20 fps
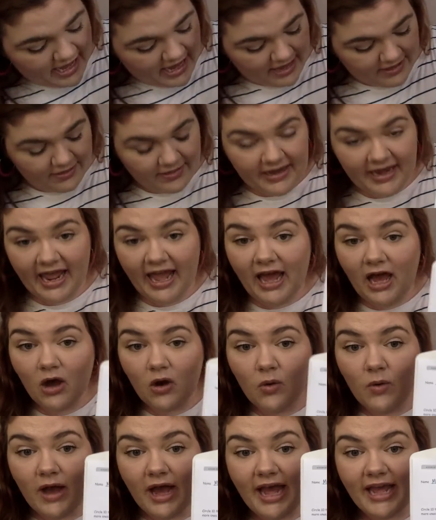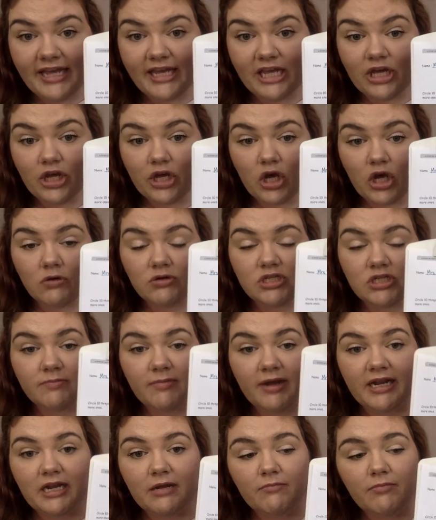And now I can go to
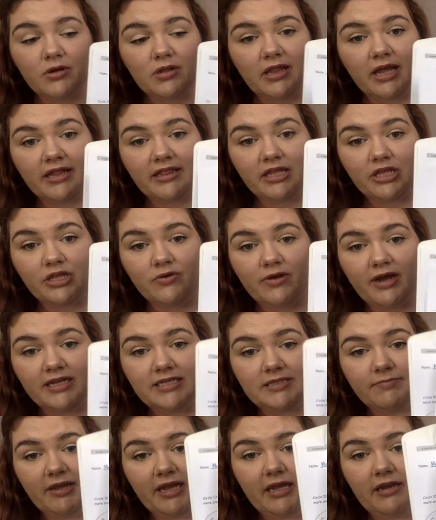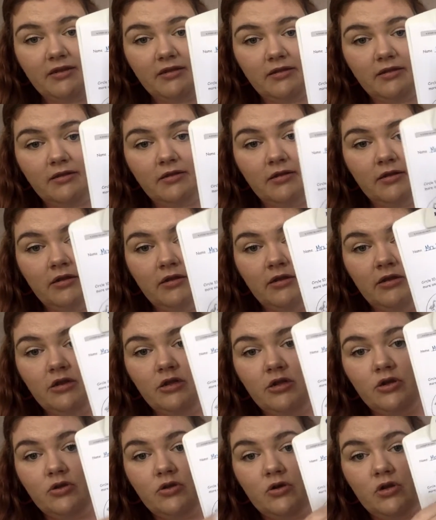my number line that you guys made.
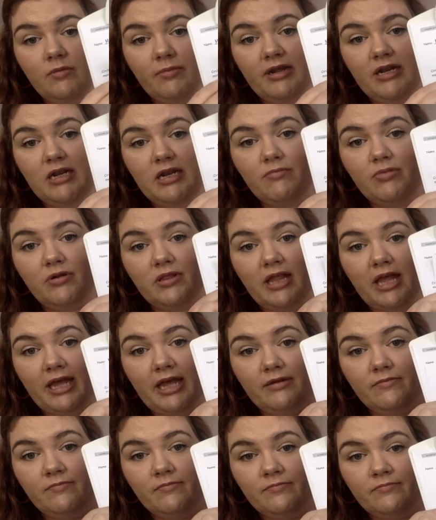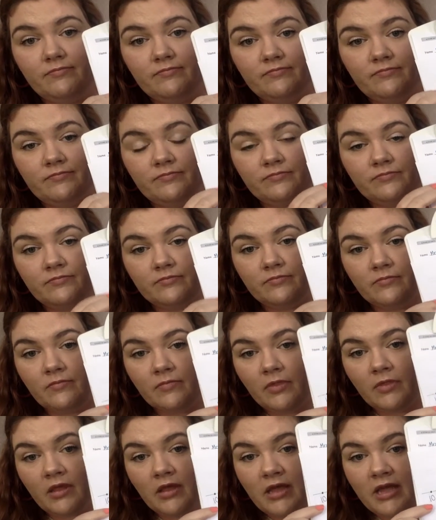Go to my number line,
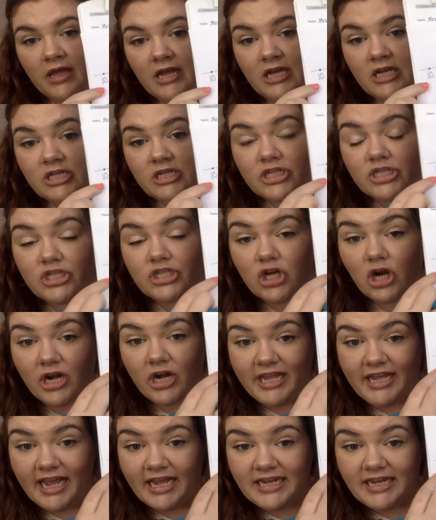starting